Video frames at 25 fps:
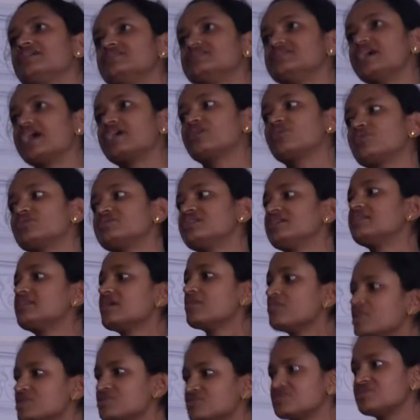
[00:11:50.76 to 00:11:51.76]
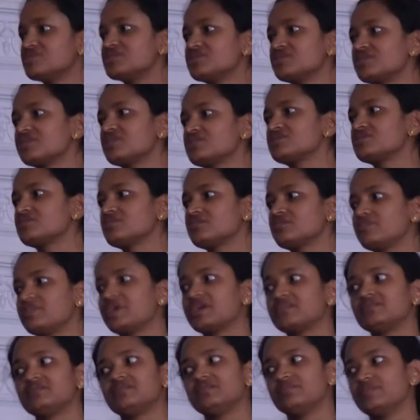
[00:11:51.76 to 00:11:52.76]
dicot and nematode interaction
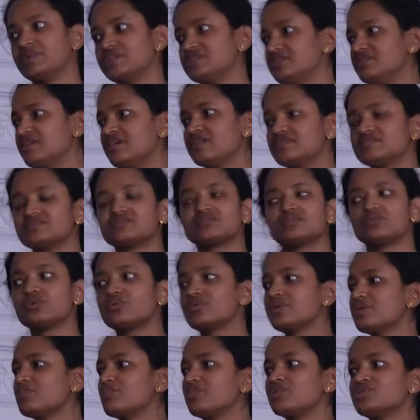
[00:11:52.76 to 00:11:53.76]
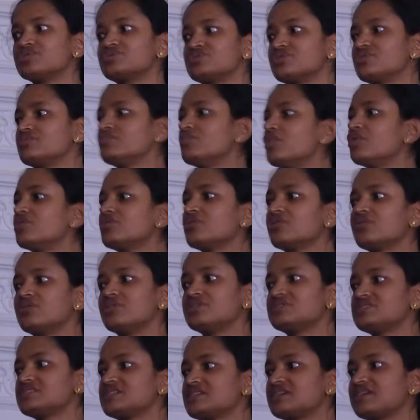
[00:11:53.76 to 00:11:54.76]
there. But there is no report on
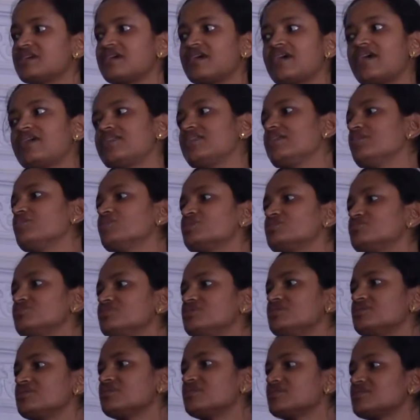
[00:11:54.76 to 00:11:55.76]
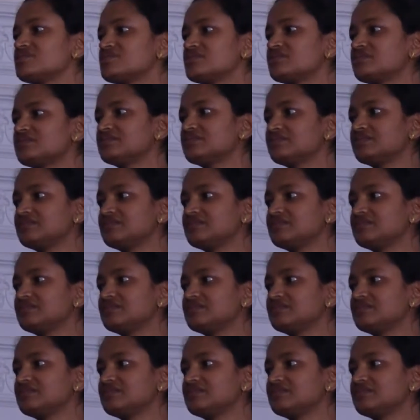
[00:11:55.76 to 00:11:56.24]
monocot and nematode interaction.